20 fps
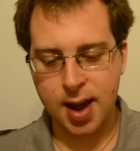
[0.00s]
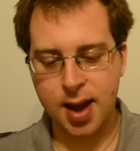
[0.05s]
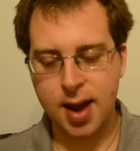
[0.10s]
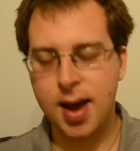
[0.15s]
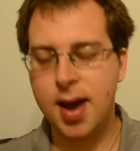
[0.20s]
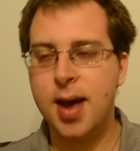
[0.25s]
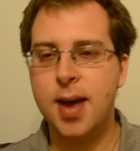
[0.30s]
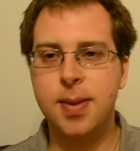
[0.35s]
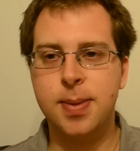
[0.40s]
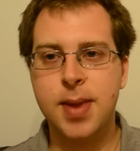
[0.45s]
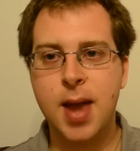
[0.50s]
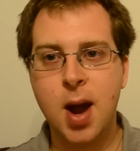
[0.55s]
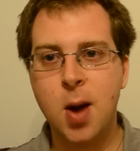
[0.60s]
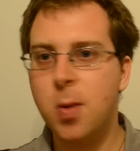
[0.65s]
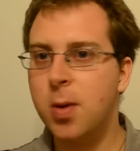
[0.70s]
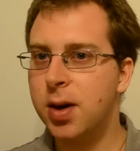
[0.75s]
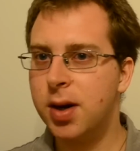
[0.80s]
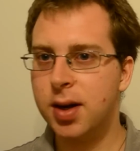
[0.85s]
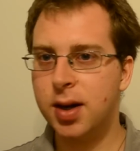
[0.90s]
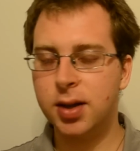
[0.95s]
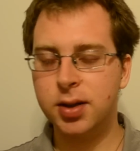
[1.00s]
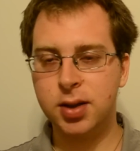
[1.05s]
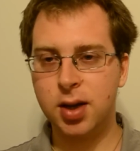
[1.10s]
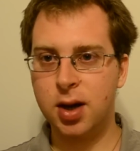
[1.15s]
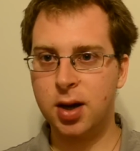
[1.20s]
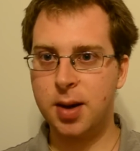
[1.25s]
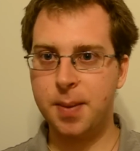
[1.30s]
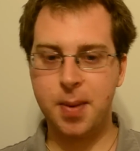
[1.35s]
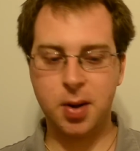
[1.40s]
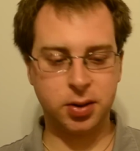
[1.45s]
And now we're going to
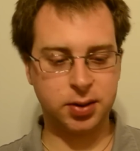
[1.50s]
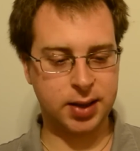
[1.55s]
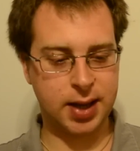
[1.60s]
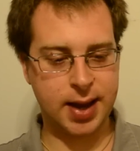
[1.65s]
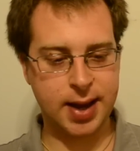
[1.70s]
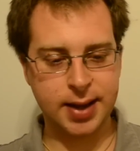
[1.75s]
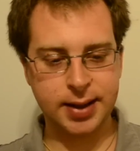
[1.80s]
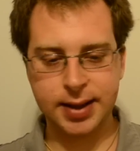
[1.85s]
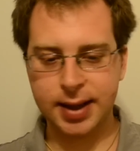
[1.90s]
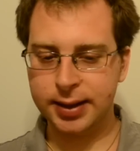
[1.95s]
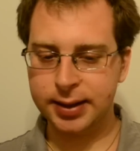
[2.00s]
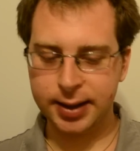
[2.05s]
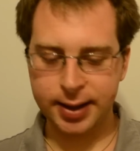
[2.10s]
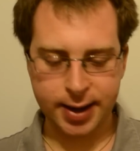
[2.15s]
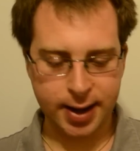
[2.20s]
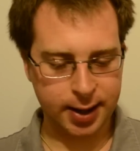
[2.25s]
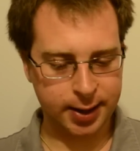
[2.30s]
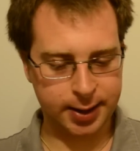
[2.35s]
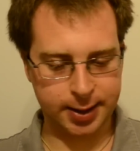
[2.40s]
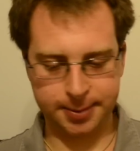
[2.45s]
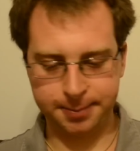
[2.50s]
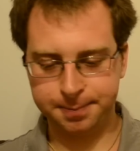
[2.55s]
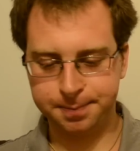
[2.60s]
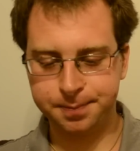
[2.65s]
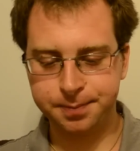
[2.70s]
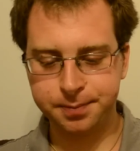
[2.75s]
talk about Kate and Liana.